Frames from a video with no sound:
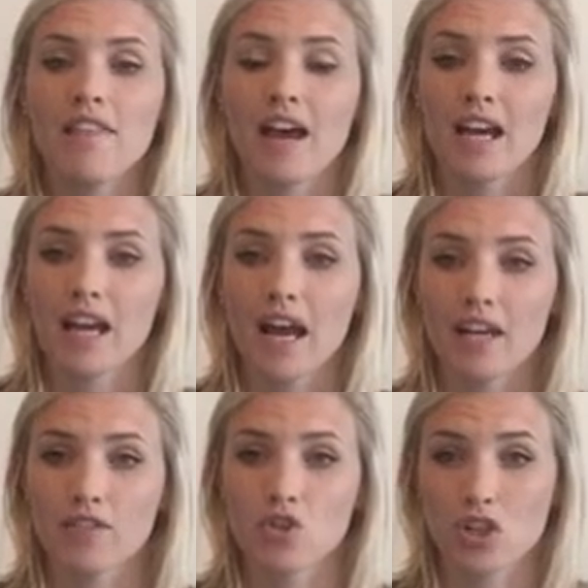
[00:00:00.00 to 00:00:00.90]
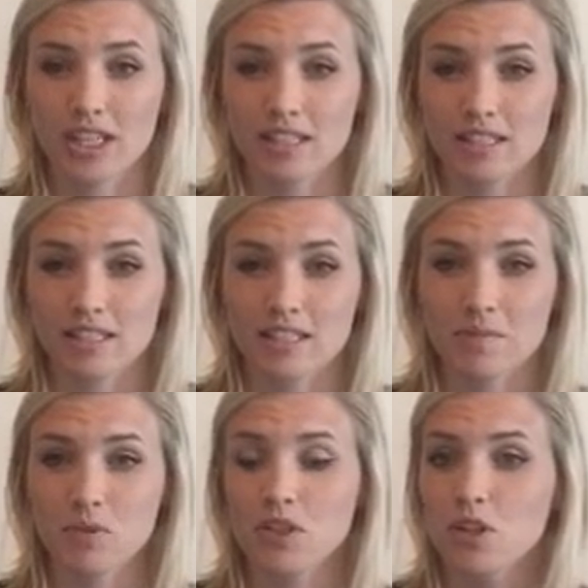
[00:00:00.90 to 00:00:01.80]
that kind of tricks the
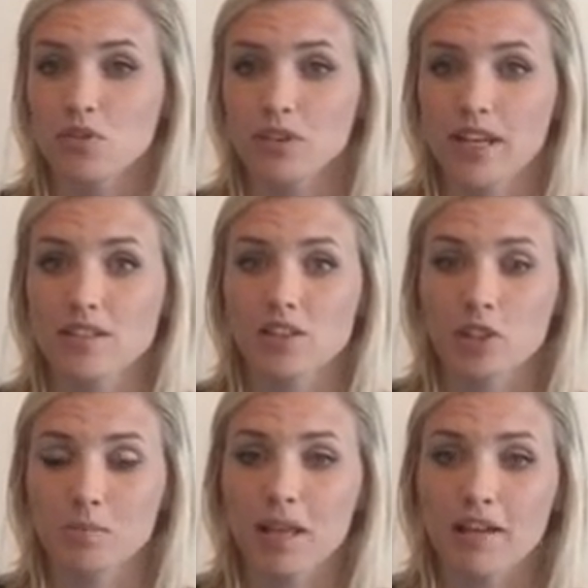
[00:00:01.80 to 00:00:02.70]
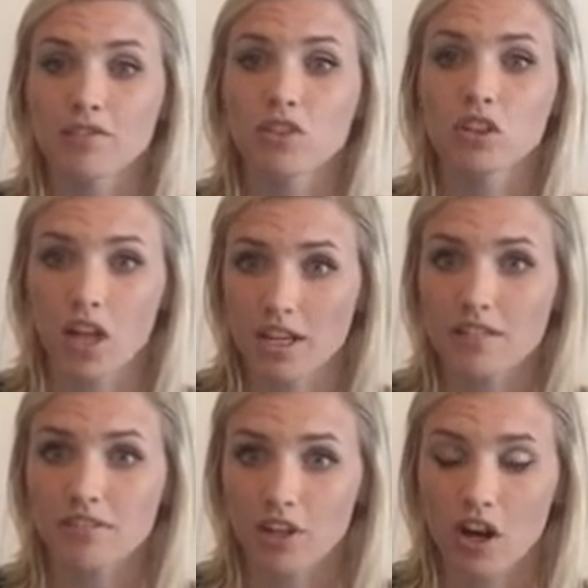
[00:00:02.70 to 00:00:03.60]
system so they don't realize that you're applying for a lot of
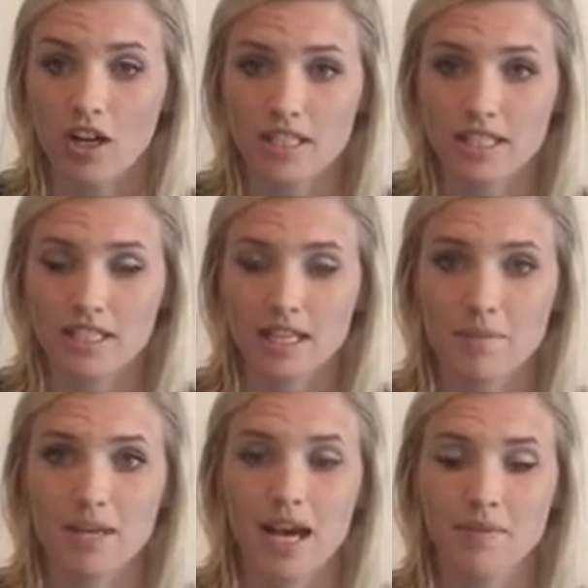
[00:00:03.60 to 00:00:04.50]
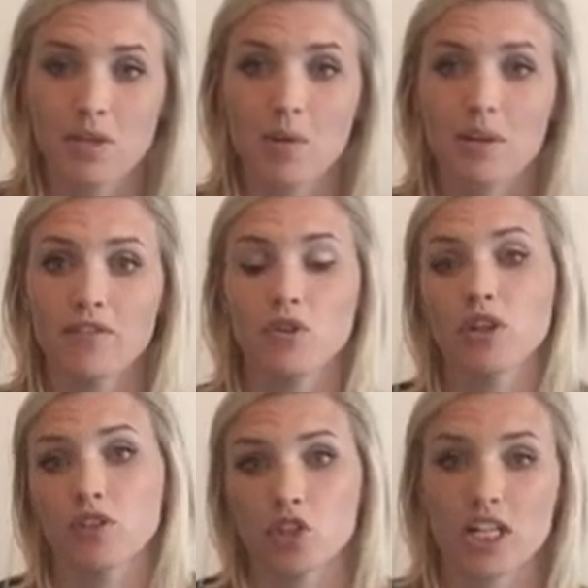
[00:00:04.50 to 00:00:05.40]
different cards at the same time. So that way if you
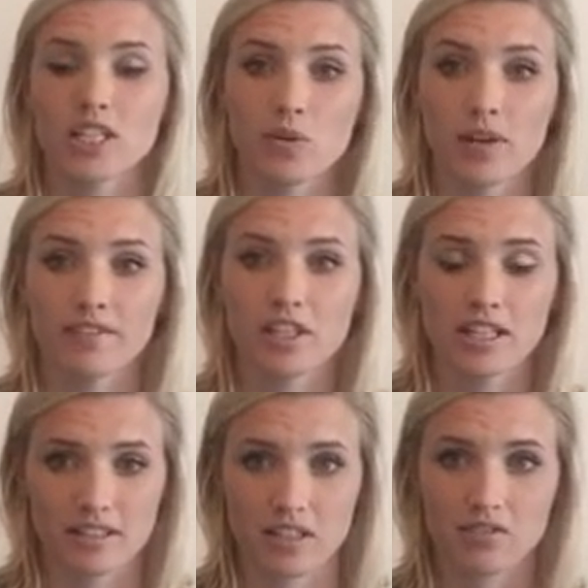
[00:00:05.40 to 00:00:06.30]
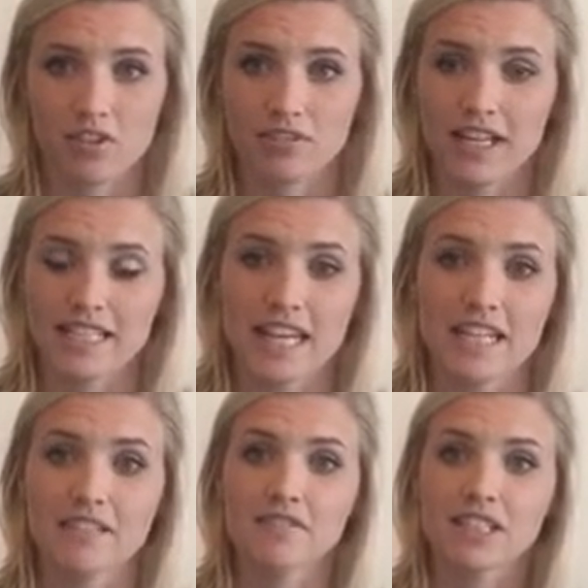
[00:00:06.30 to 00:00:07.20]
get rejected or whatever, it doesn't reflect
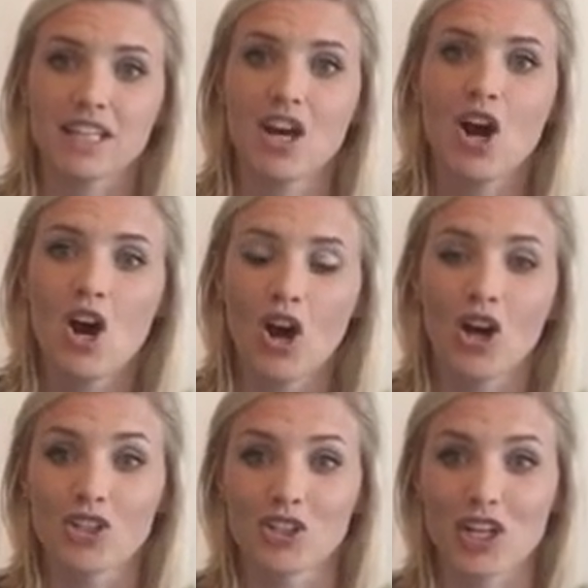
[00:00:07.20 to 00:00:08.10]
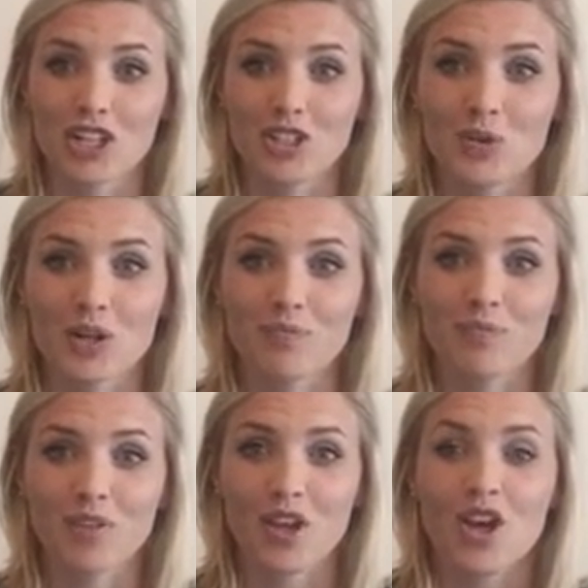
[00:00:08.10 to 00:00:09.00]
negatively on your credit score.
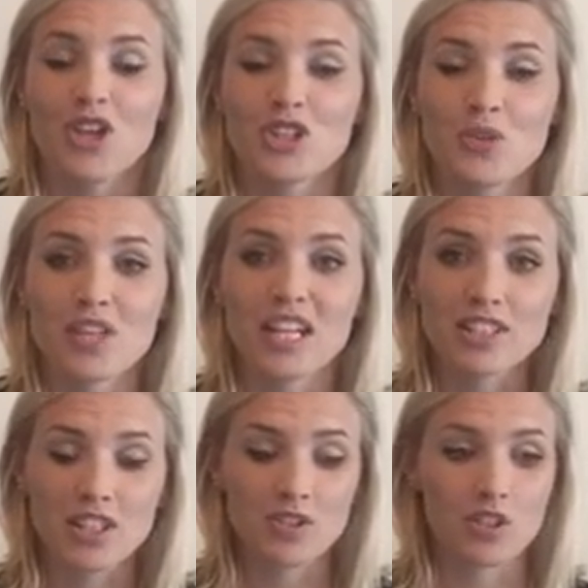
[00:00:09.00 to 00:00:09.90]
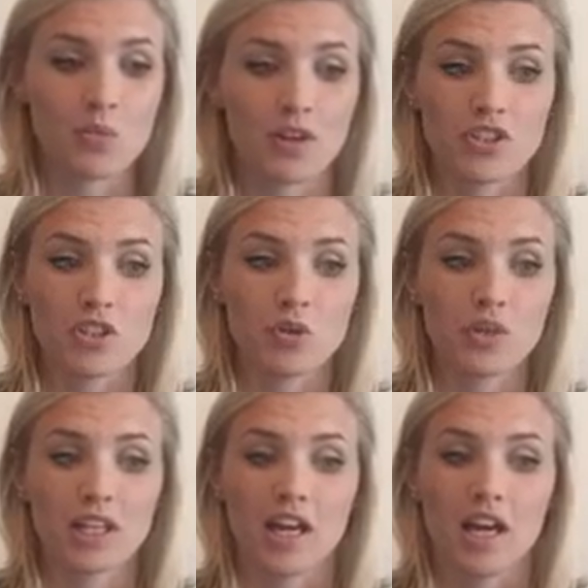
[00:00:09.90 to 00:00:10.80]
So the next thing you do once you
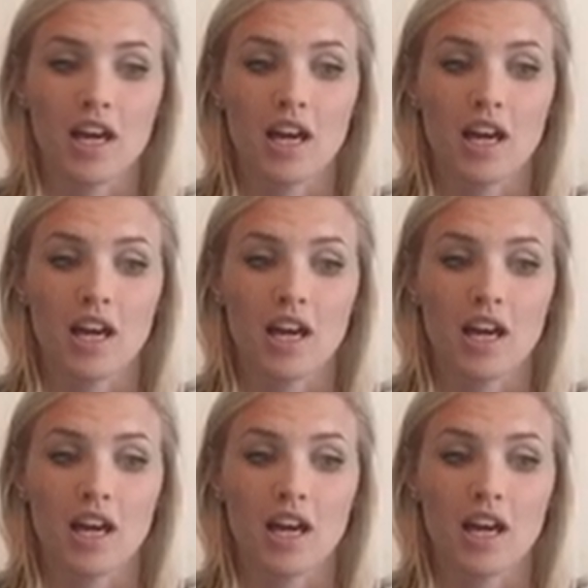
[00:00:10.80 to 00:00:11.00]
get